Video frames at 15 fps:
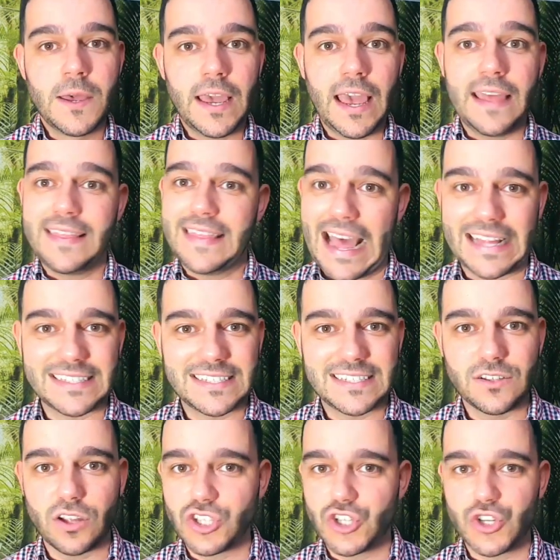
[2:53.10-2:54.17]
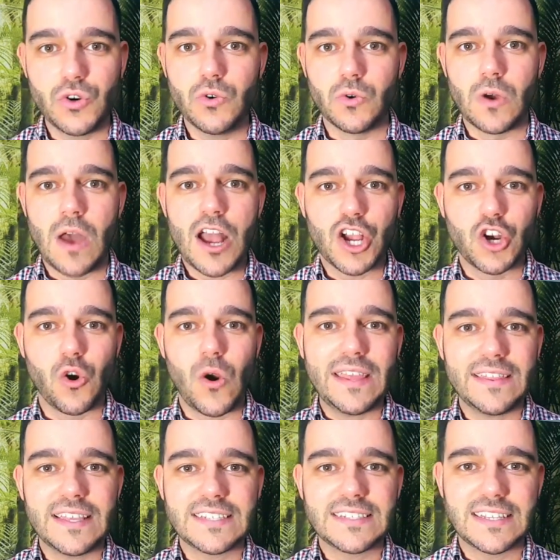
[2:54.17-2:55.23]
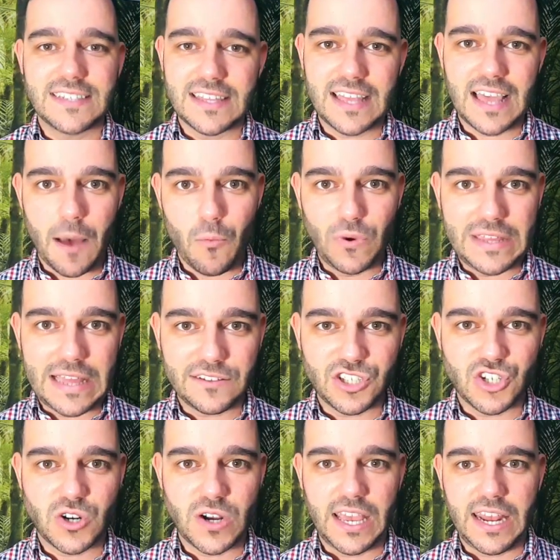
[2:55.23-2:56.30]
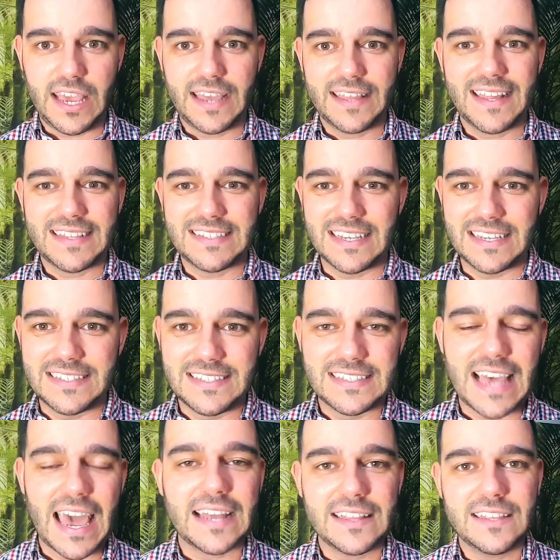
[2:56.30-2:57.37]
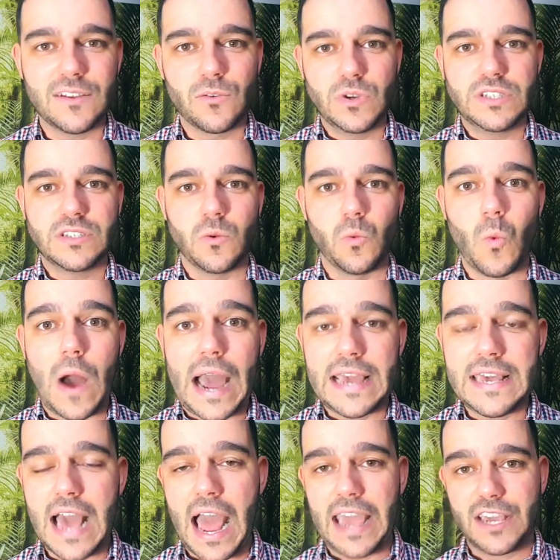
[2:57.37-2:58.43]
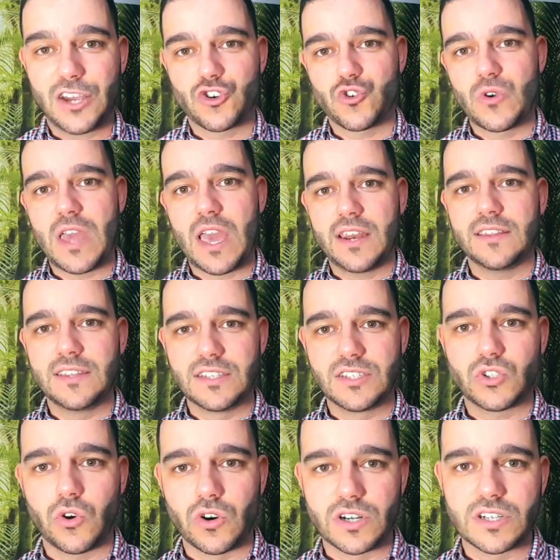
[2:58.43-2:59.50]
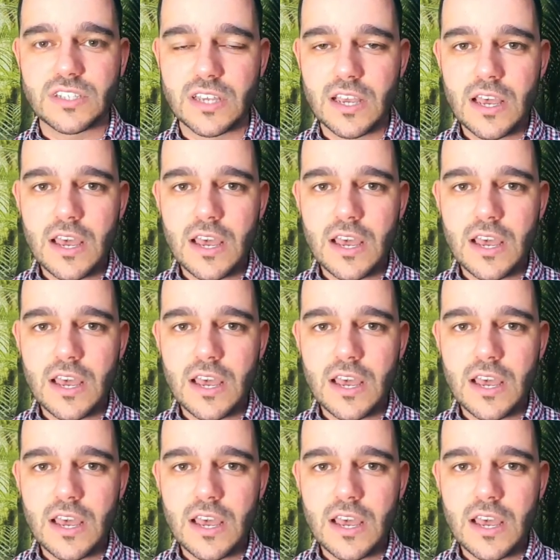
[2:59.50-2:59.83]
And that's not true. Greatness doesn't come without training. And that's exactly the reason why I created this course.